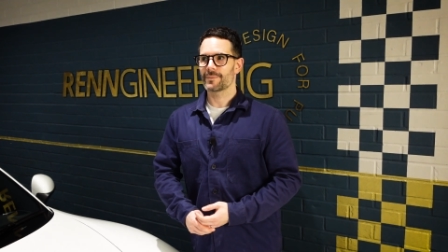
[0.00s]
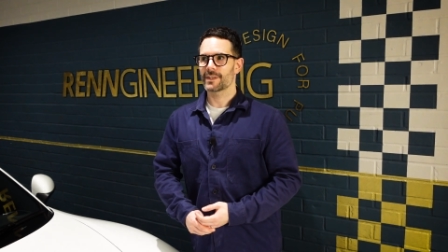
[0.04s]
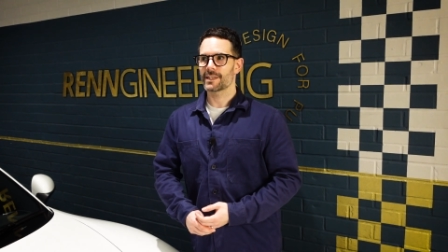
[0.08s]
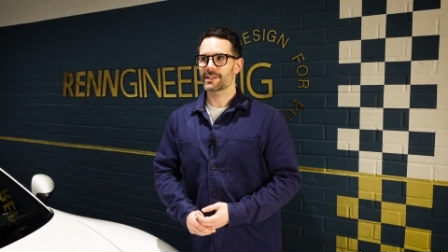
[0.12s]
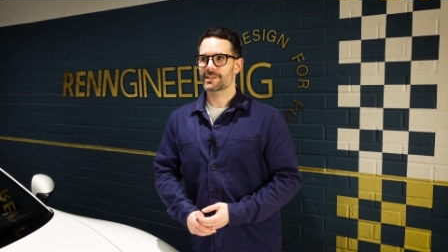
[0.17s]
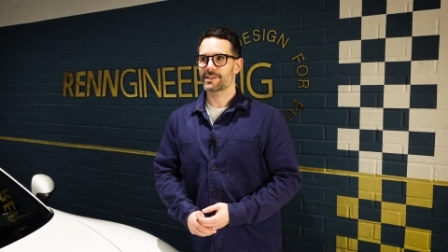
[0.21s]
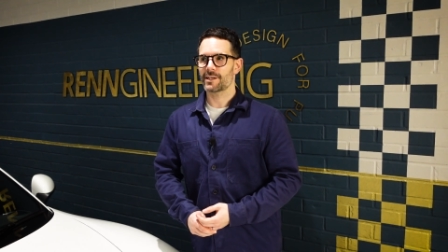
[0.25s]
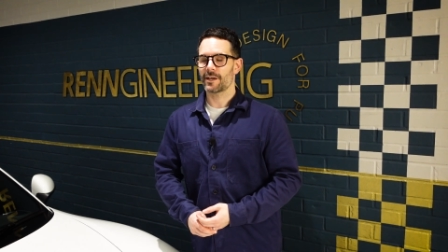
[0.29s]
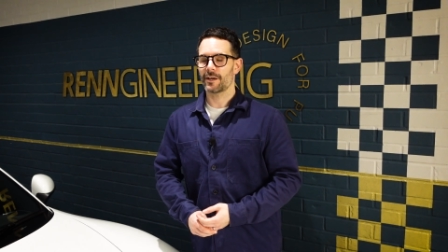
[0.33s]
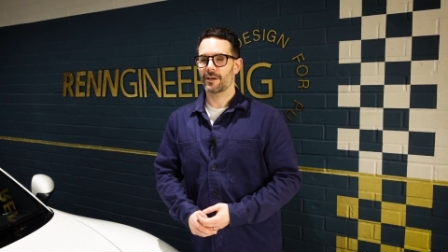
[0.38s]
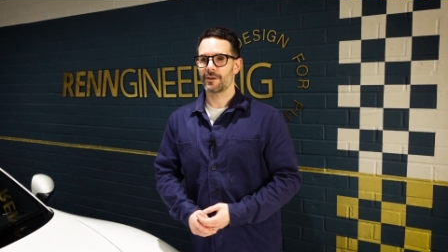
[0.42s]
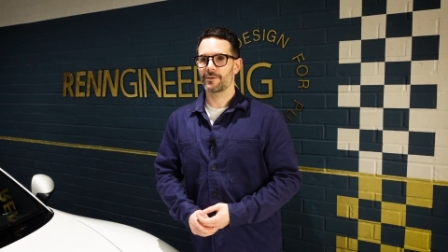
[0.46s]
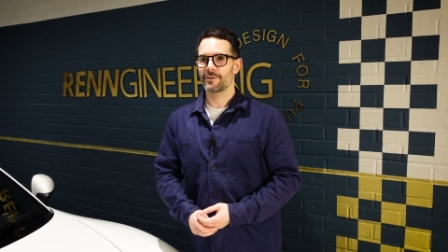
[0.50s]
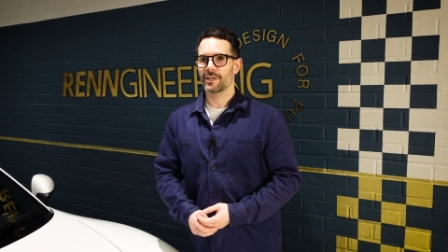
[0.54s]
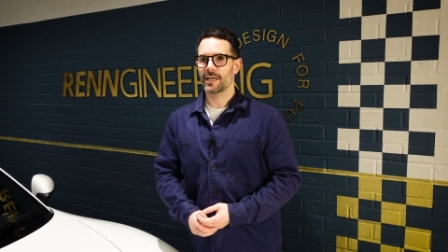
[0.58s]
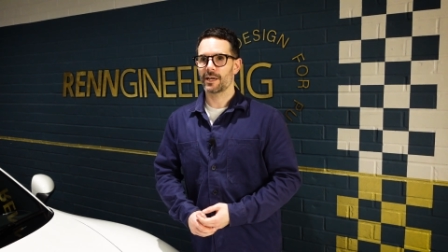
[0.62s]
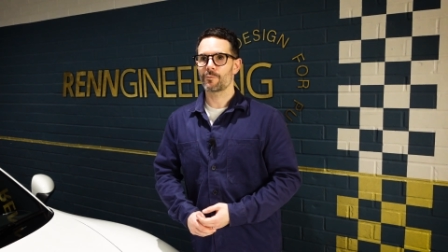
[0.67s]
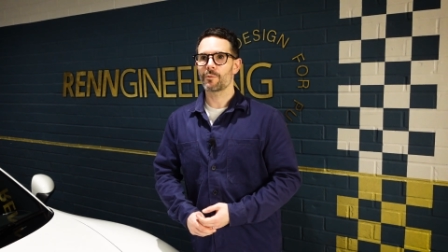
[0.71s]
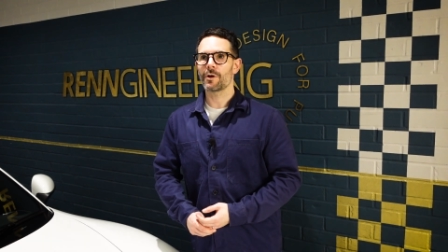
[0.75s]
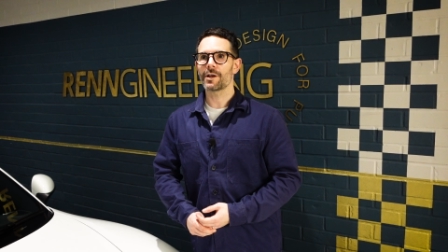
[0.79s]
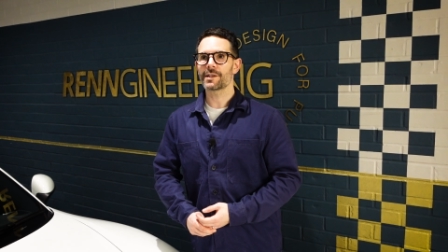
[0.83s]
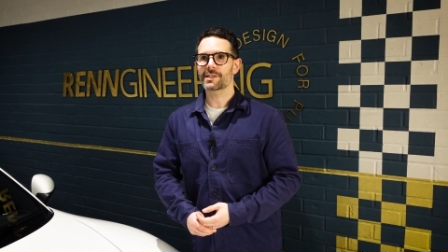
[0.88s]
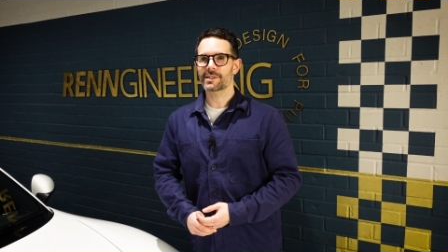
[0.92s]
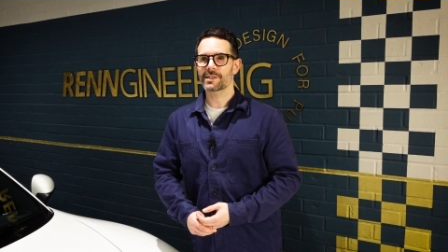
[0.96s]
So
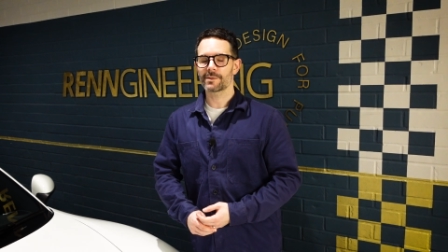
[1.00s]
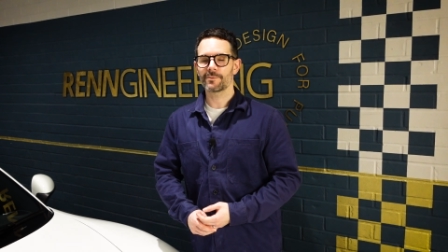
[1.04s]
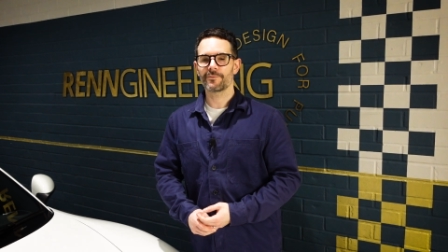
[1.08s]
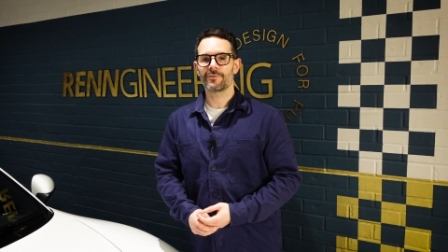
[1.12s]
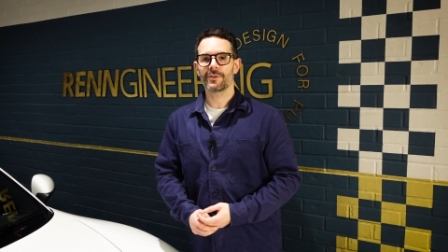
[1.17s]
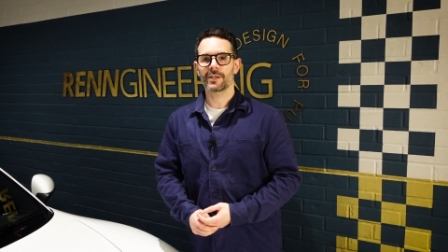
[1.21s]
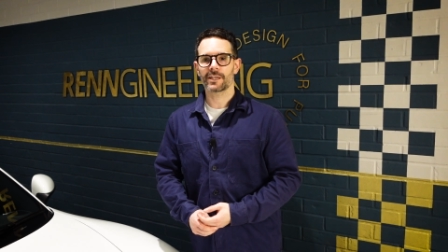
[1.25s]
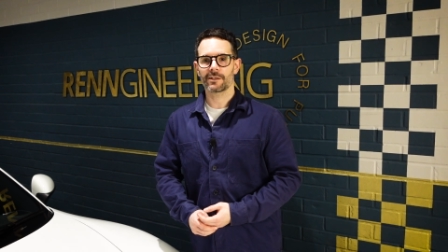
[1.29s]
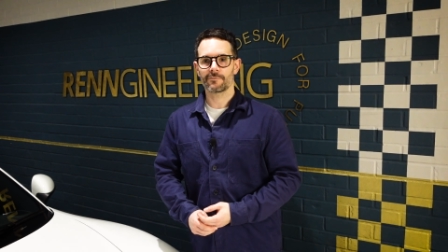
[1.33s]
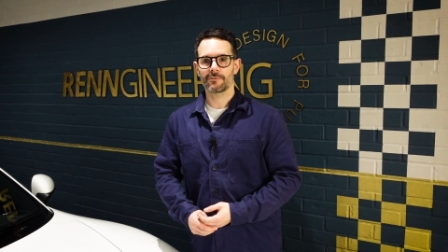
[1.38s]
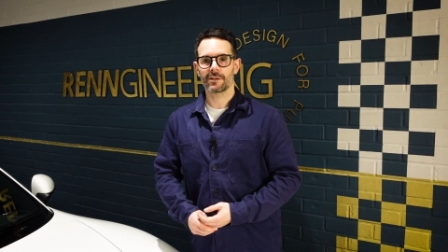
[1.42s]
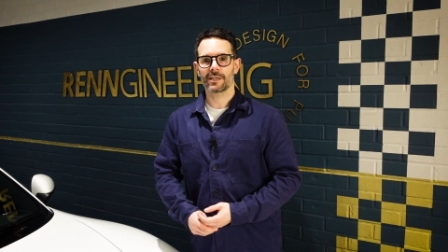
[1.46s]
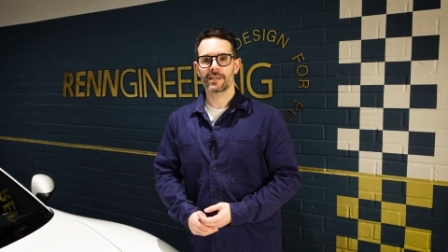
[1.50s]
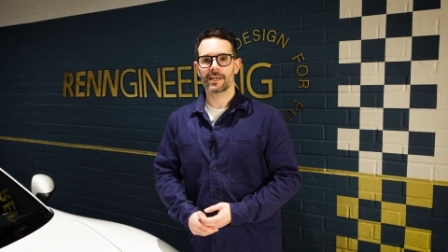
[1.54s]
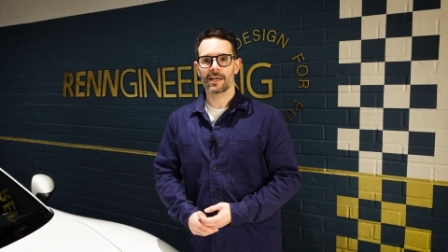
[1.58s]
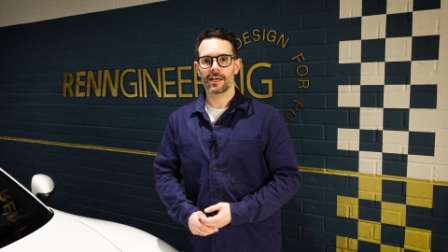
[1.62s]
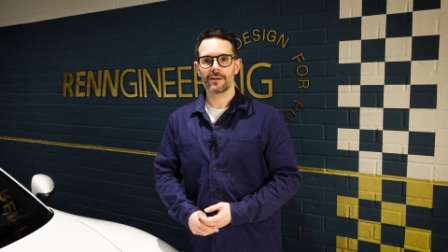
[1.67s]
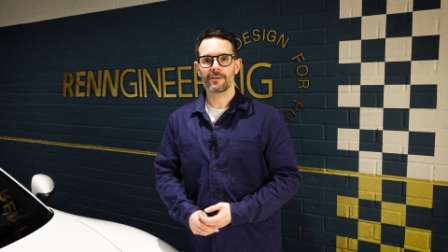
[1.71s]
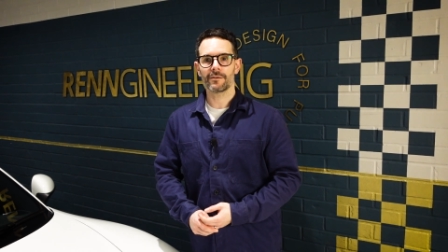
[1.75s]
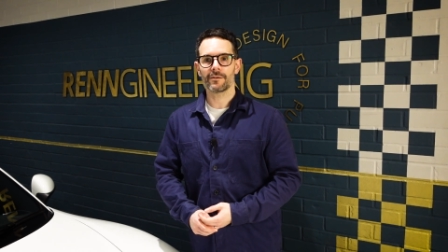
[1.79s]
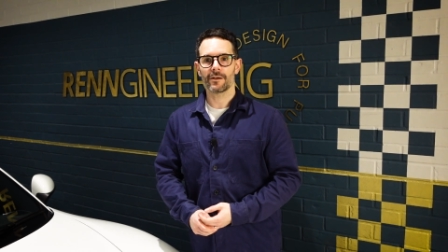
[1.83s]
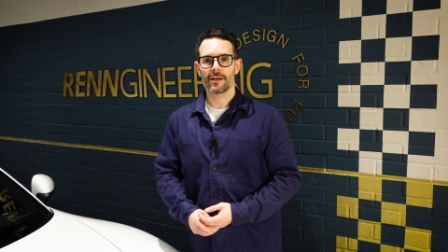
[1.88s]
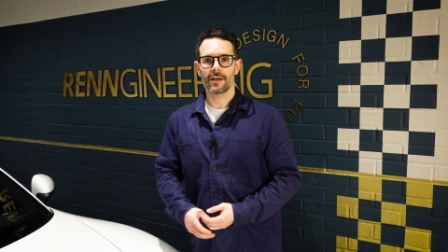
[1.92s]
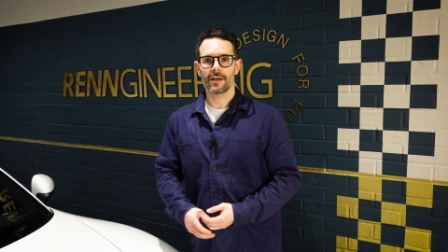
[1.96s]
there was some figuring
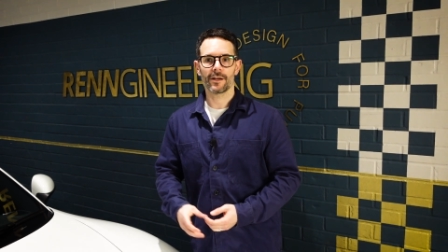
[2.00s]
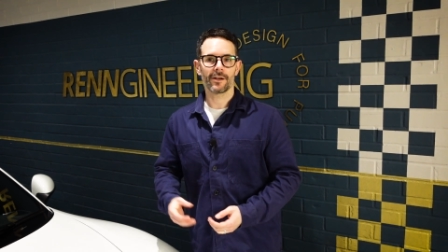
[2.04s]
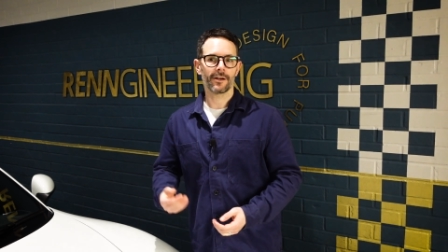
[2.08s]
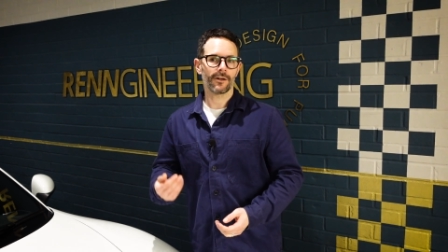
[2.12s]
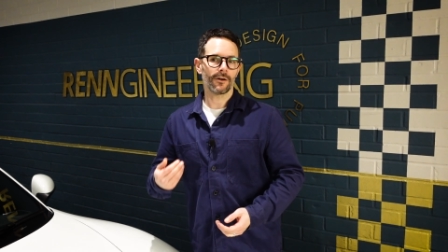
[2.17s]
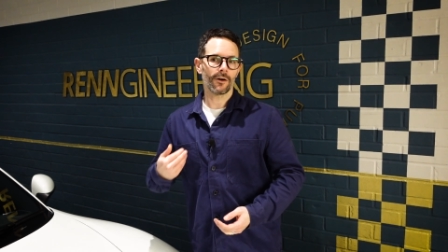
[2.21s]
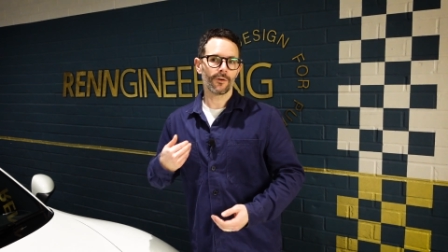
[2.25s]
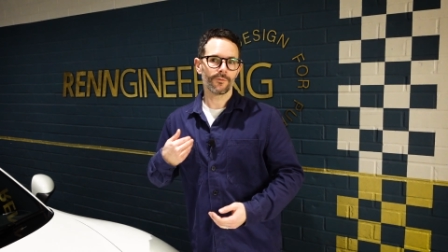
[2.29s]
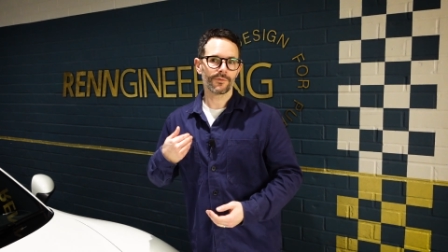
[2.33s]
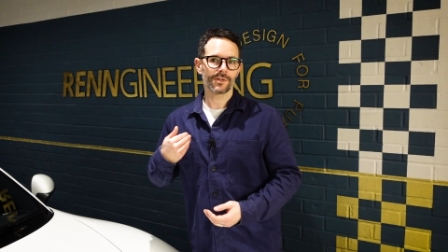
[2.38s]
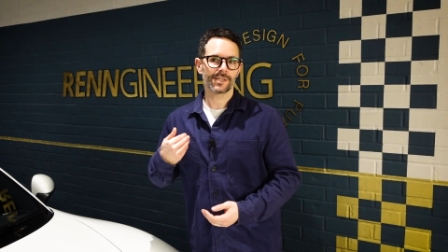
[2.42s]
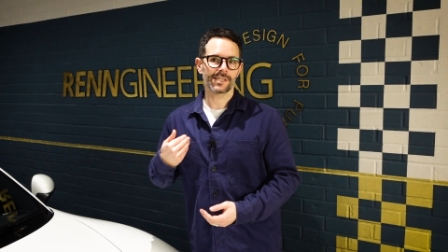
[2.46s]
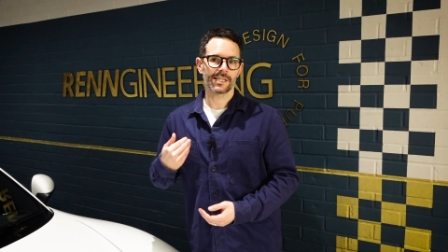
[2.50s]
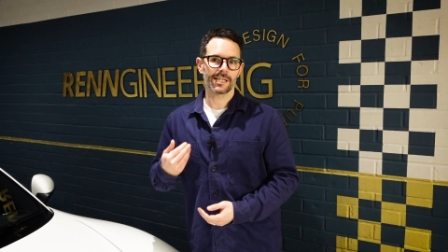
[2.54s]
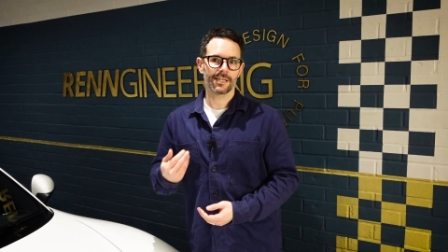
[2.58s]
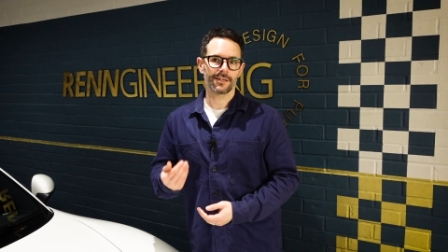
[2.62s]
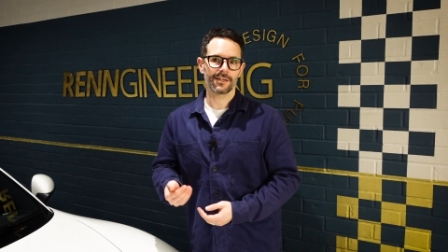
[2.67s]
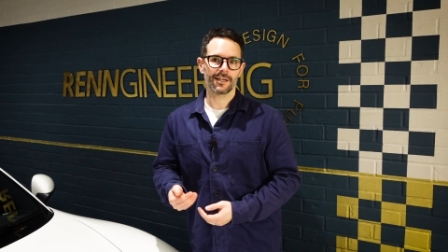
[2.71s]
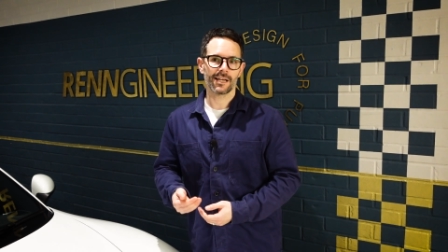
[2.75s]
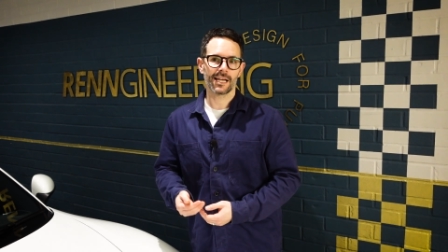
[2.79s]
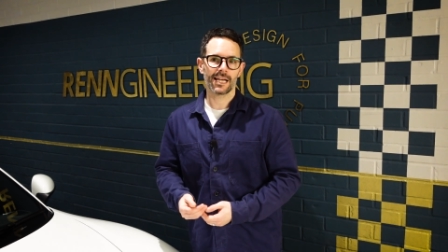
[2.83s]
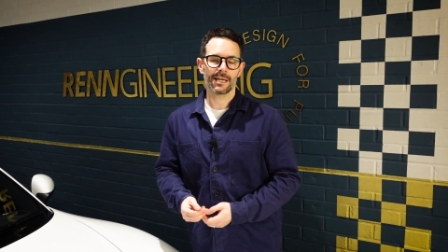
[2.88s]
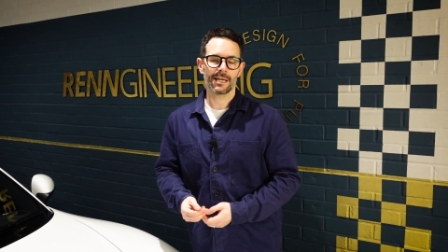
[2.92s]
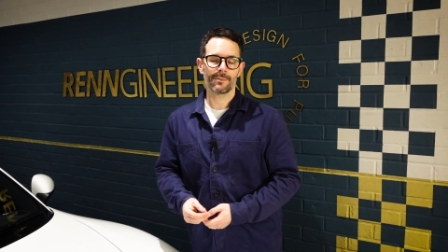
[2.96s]
out, and obviously
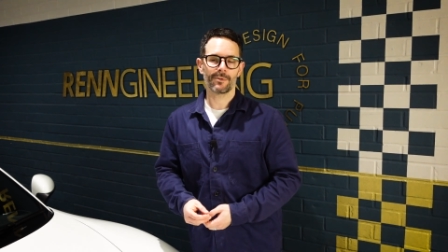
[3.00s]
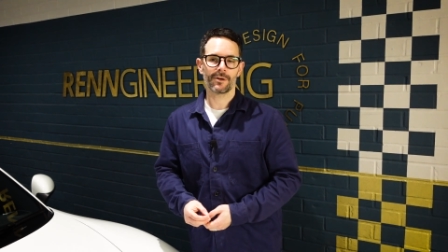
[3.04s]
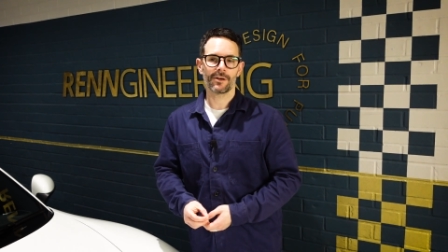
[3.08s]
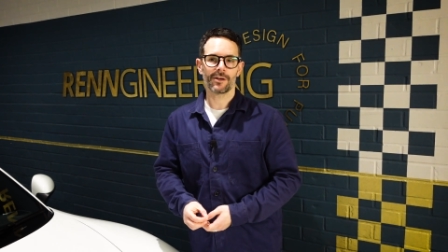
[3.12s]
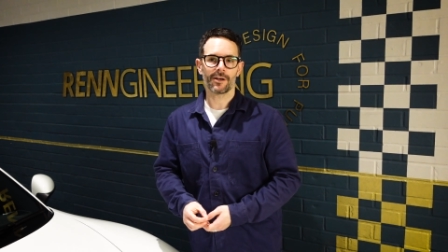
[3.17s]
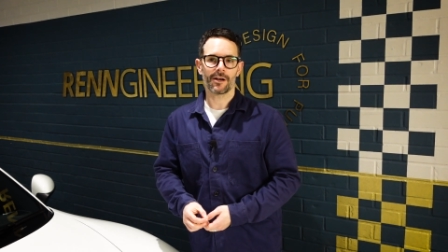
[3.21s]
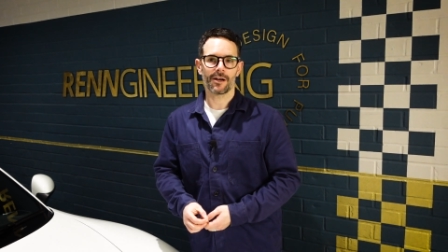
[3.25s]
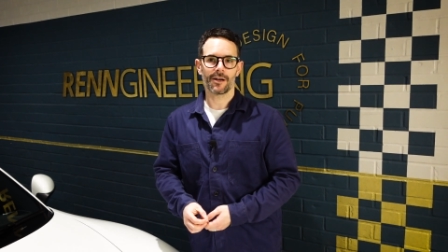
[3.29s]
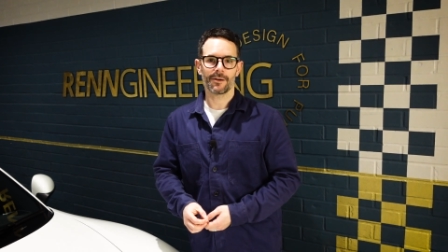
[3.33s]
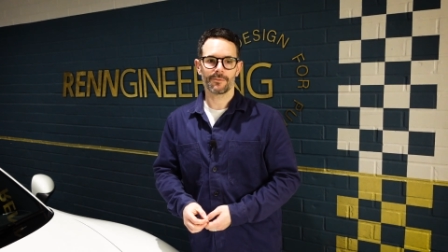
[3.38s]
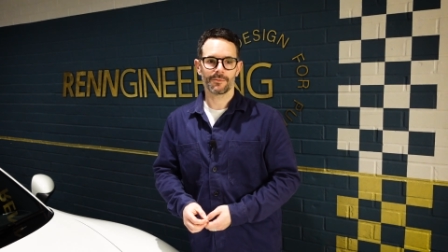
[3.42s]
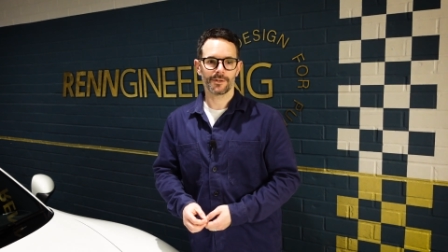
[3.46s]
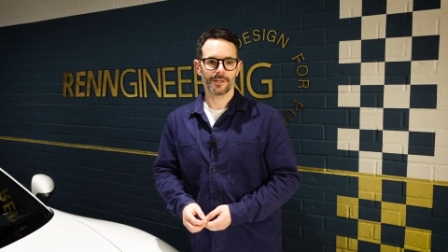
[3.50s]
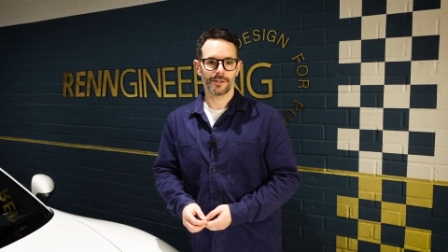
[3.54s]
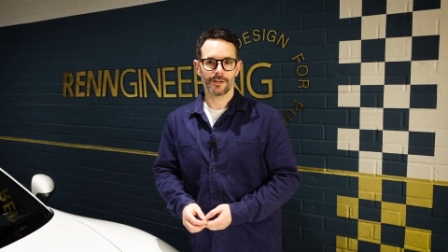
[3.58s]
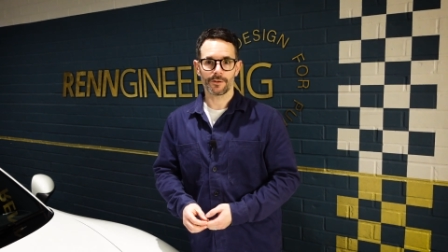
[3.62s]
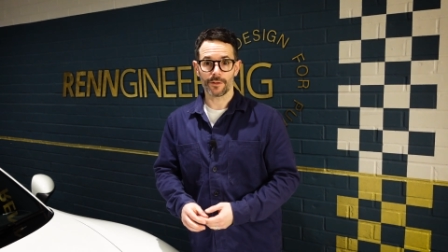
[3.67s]
the labour,